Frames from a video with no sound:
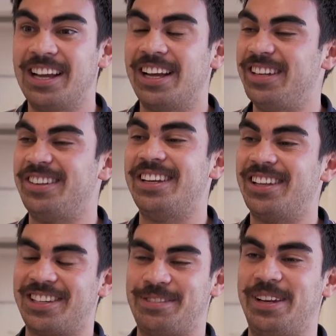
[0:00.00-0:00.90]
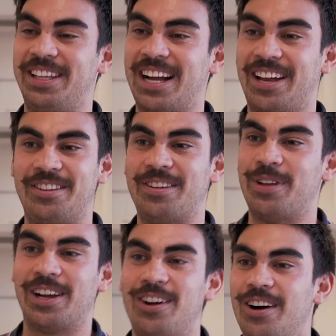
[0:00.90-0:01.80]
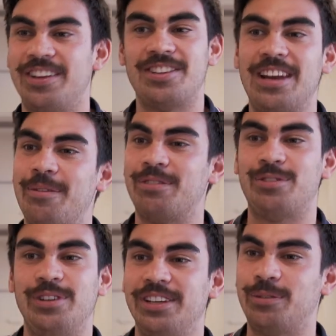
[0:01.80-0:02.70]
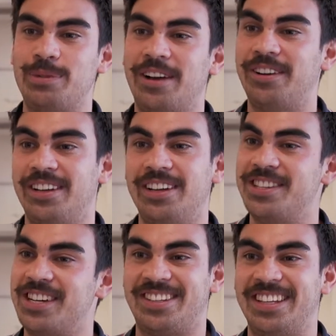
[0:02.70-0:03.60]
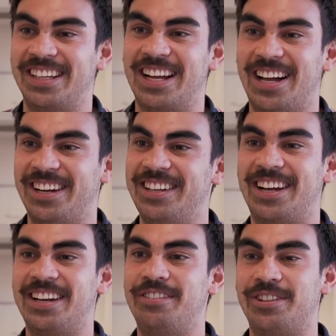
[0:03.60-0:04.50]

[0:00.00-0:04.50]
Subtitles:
He said he liked to be in the garden, so I'm like, oh, dynamic foot, he'll be able to adjust in the garden, uneven